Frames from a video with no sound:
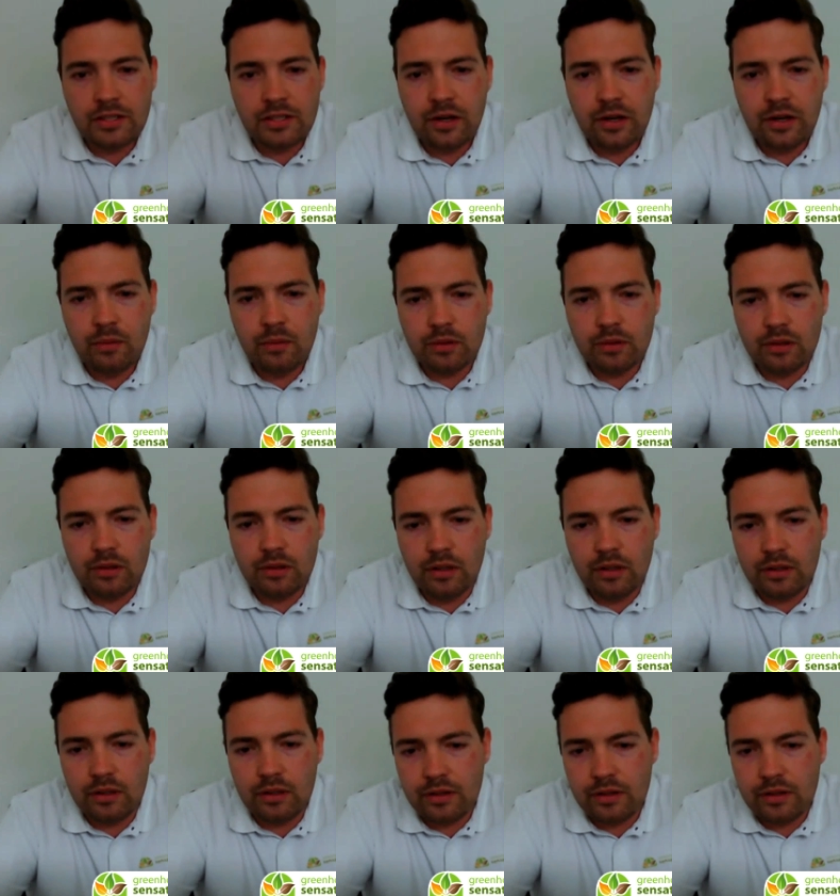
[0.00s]
So
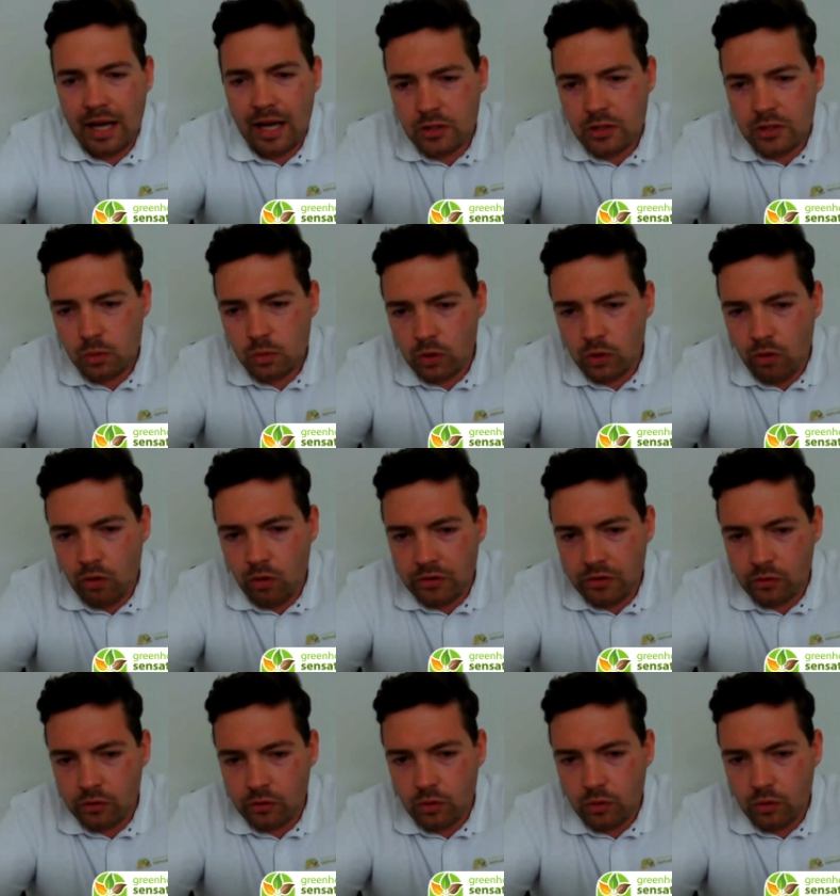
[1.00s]
the actual
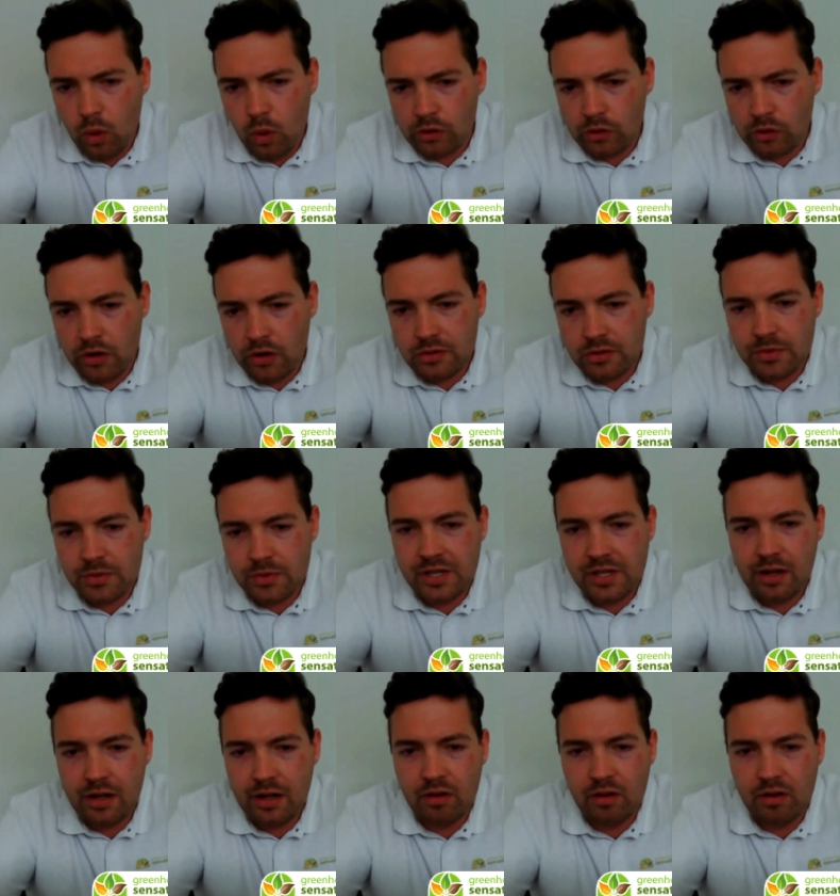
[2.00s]
quad quad grows
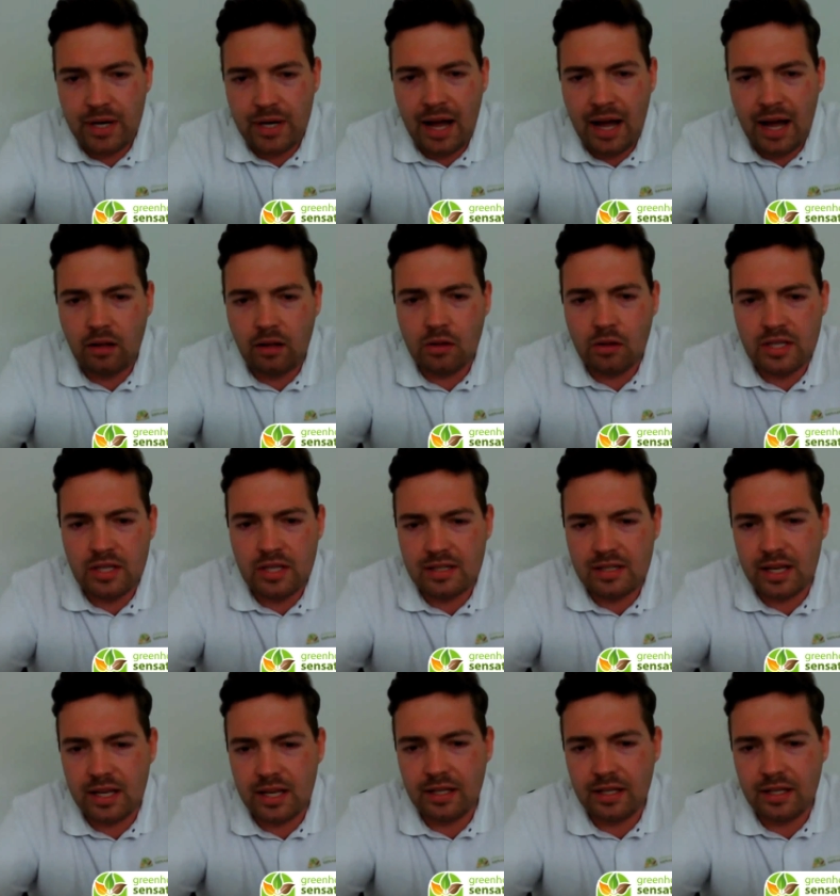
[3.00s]
themselves. I mean, how long did
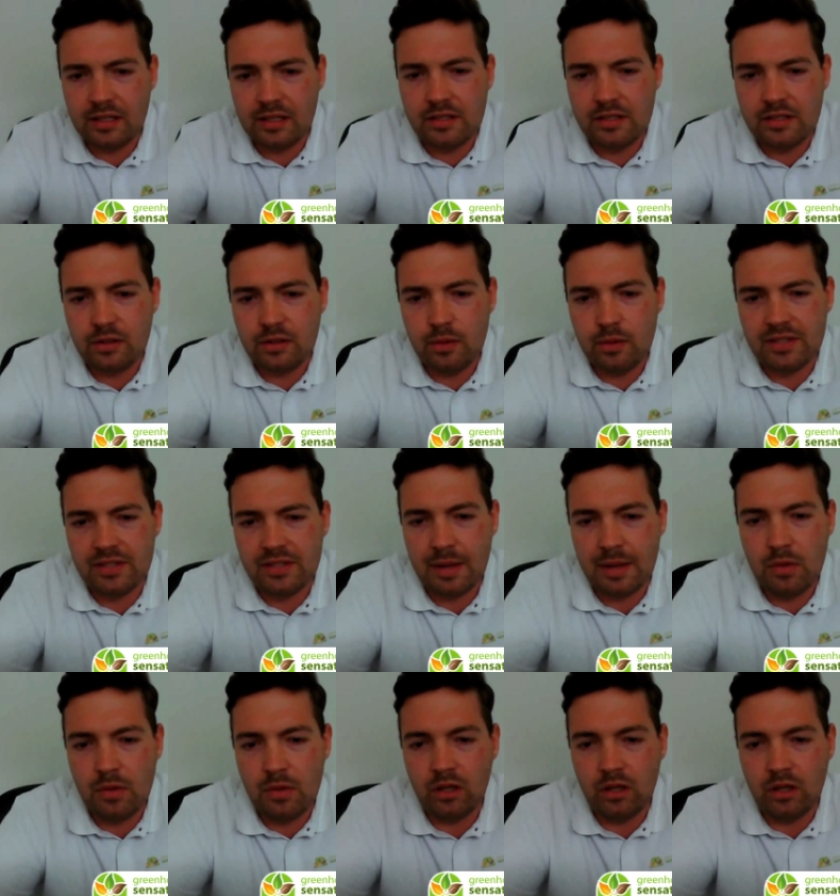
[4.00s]
it take you to
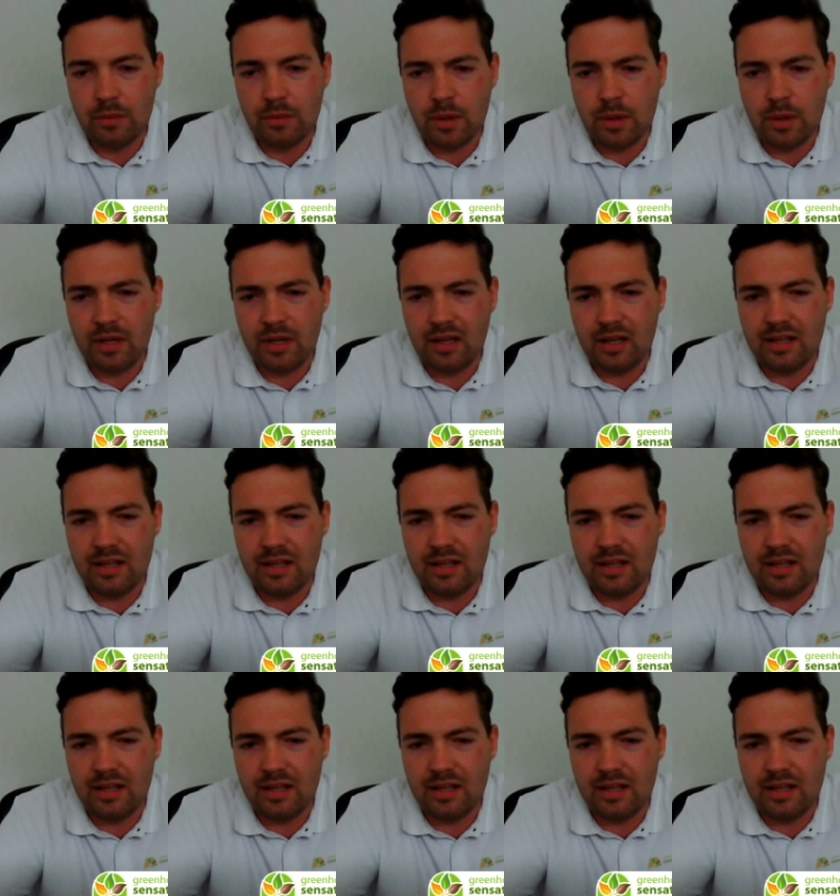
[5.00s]
assemble them?